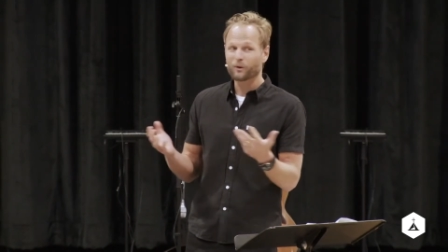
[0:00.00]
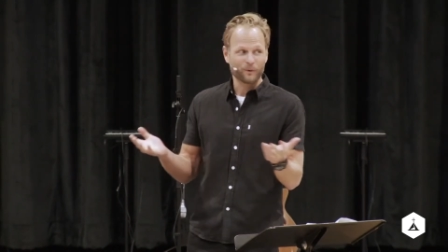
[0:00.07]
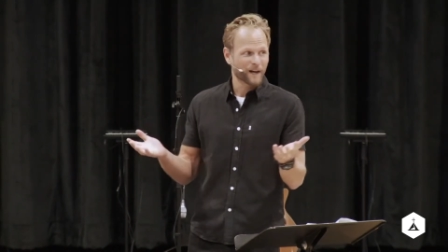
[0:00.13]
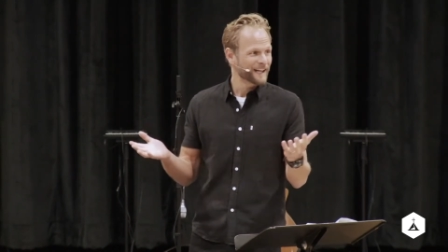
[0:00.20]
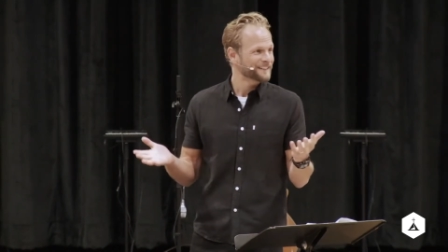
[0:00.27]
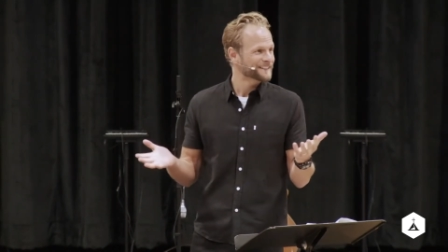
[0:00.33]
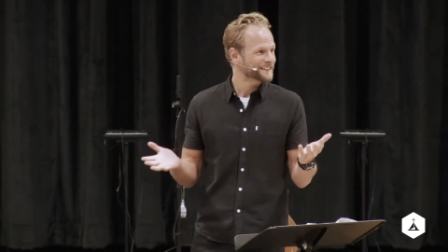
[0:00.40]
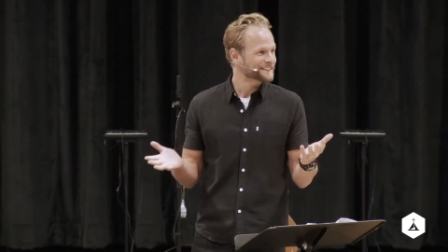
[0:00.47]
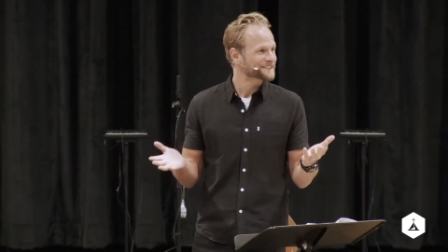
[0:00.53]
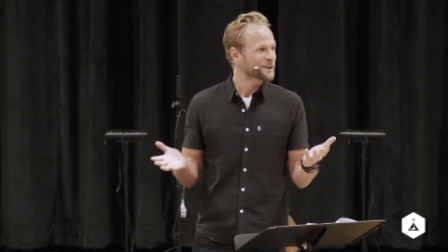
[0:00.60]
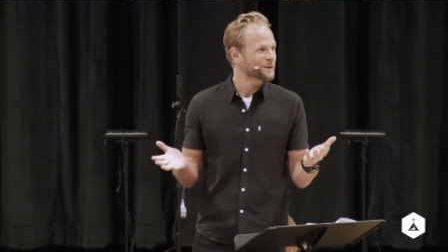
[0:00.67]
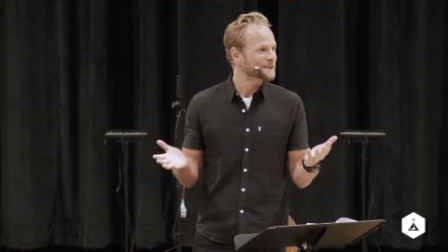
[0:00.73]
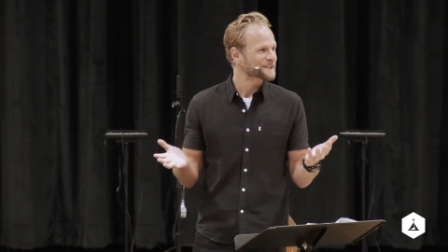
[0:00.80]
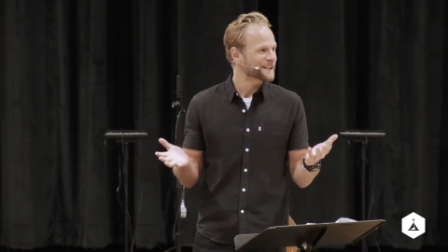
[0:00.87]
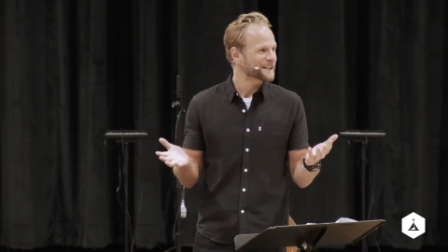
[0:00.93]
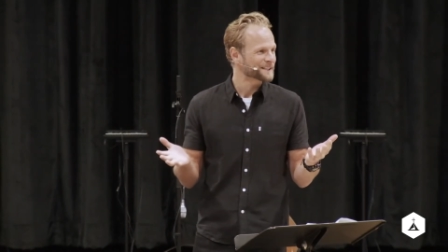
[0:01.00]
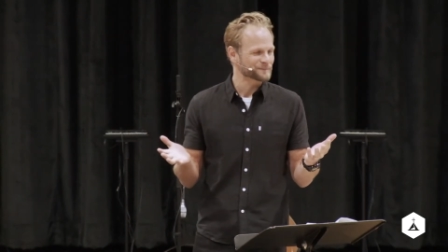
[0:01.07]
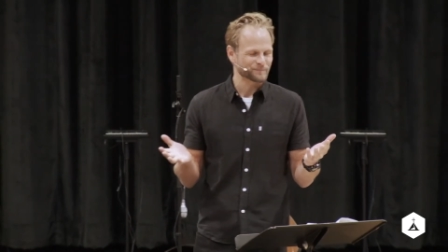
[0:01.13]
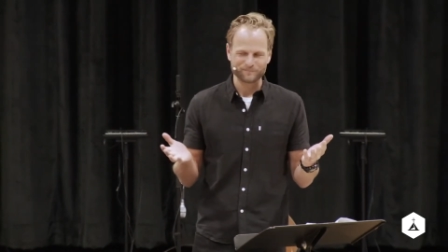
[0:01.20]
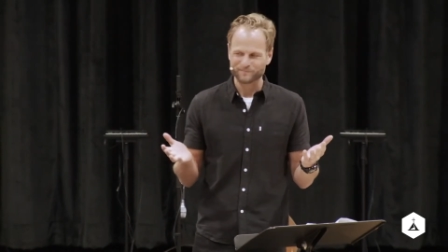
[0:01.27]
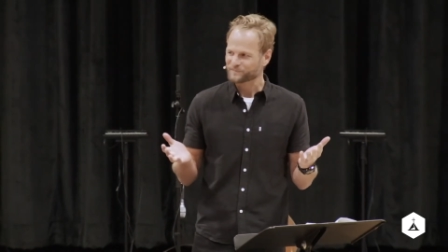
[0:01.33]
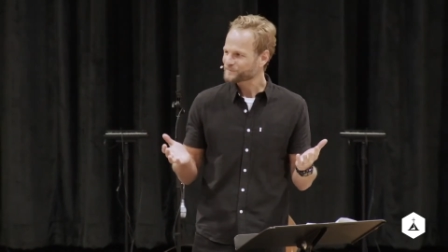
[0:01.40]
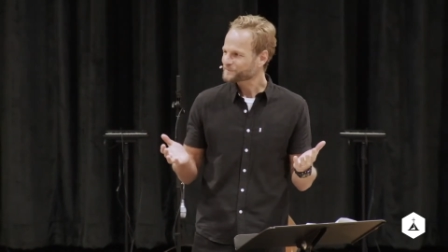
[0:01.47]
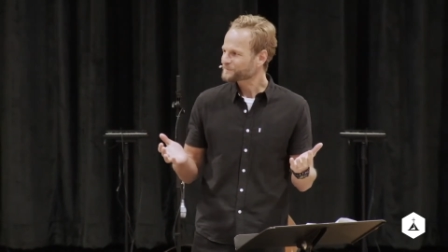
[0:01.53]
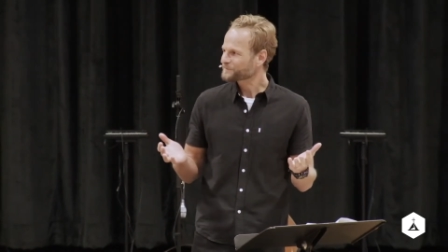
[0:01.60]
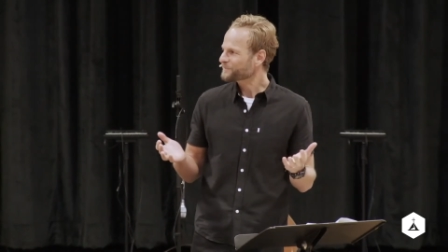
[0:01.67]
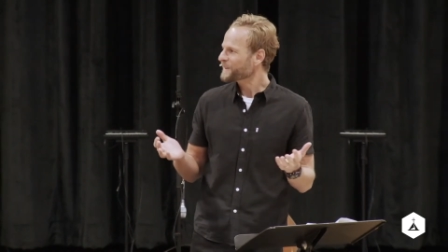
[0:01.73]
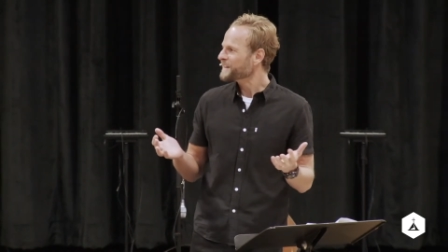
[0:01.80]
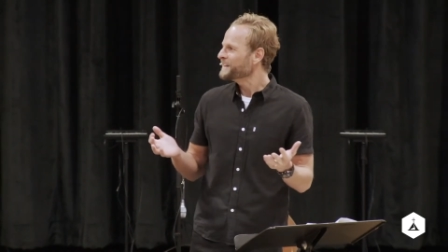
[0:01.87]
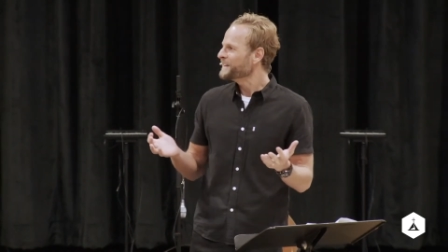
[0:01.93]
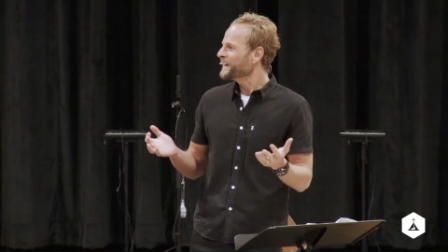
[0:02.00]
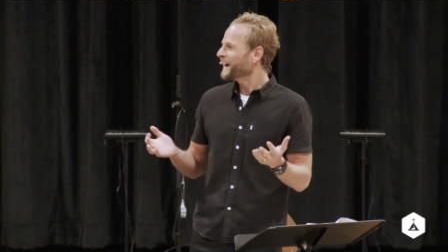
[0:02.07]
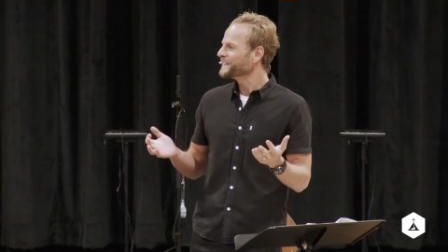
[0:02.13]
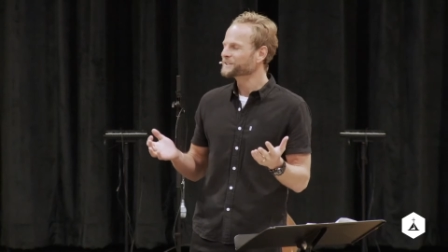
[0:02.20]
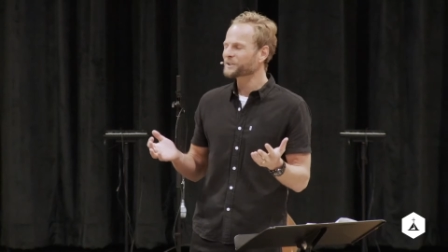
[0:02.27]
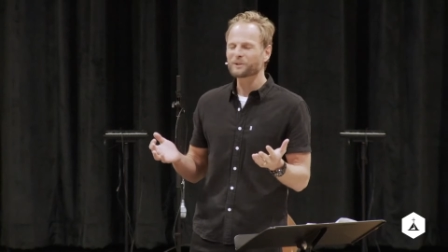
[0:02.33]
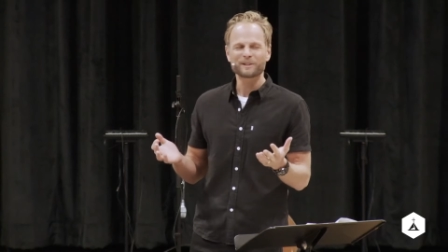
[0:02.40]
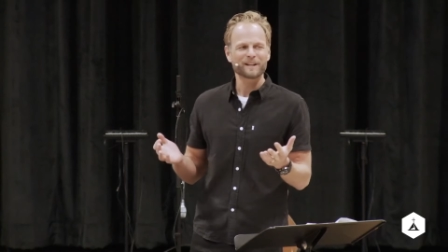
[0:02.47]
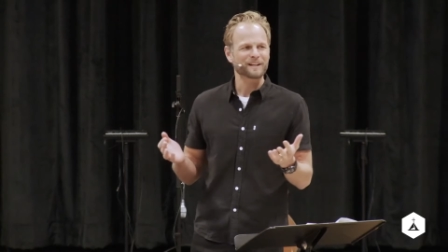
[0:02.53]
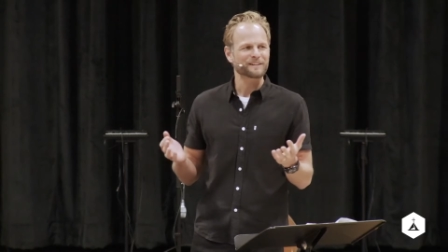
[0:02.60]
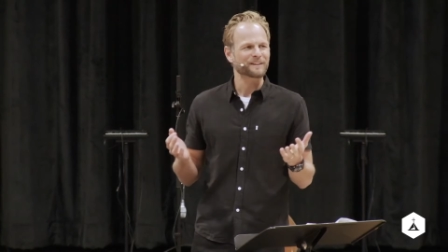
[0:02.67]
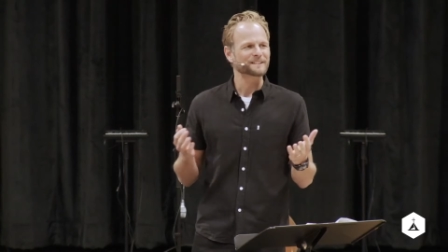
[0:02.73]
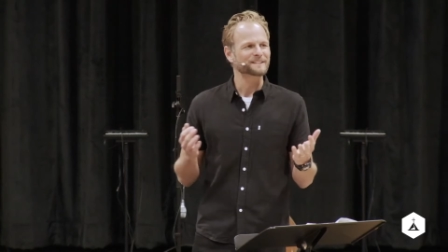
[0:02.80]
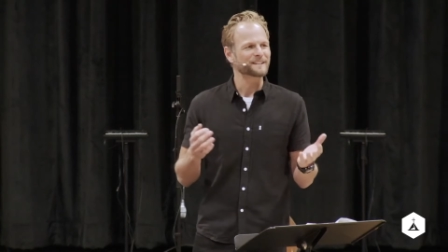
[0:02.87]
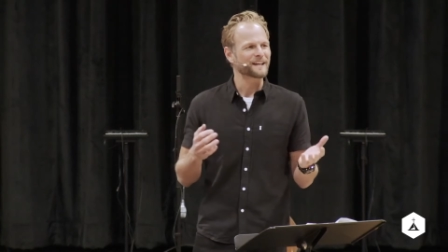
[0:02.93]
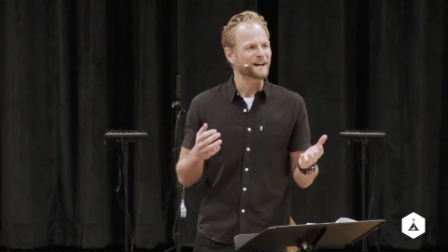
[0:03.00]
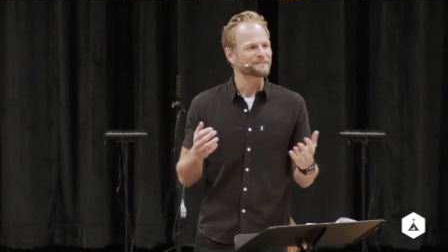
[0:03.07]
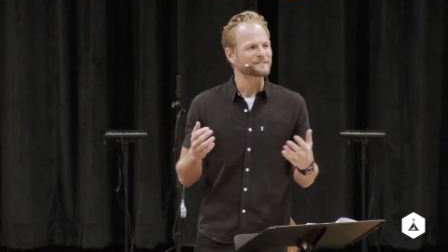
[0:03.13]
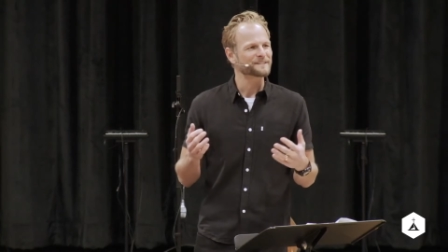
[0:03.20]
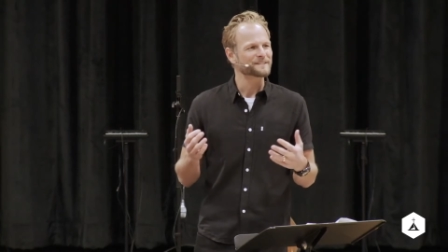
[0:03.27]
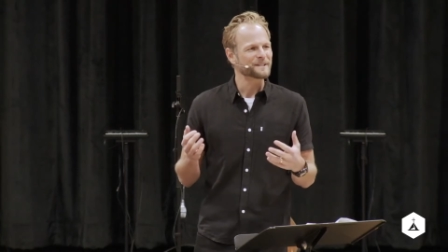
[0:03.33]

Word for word: right? It's so exciting. I told a lot of our staff and